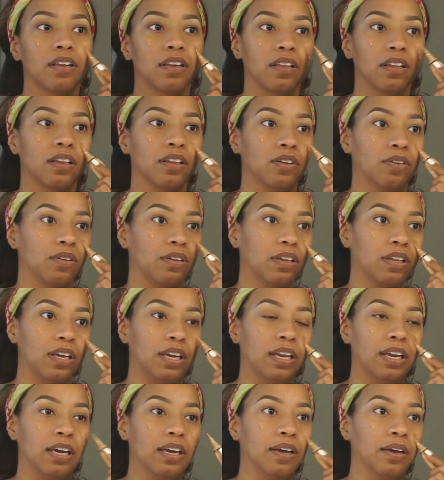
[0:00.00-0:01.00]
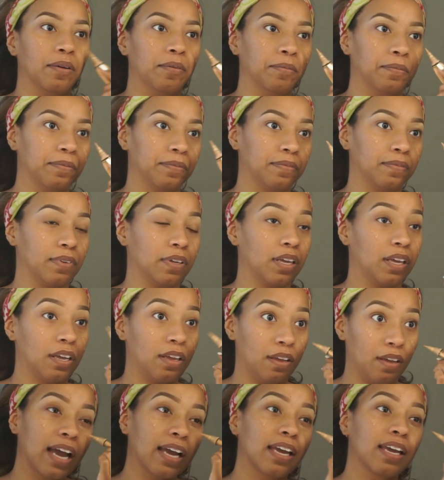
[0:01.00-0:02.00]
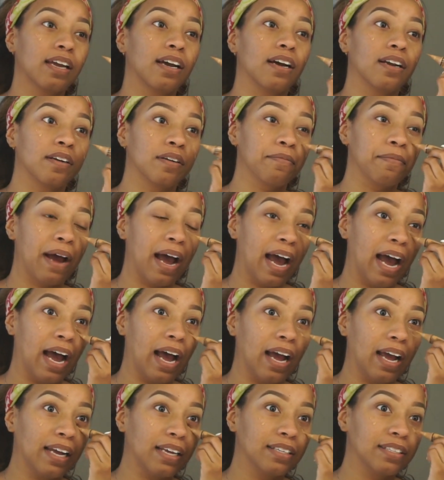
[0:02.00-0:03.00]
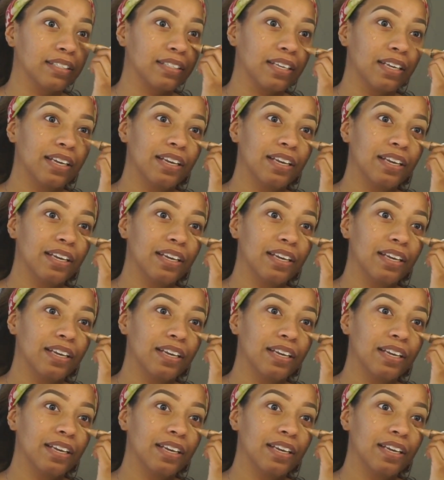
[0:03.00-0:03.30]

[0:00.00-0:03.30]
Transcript: A little cleanup. I get under my eyes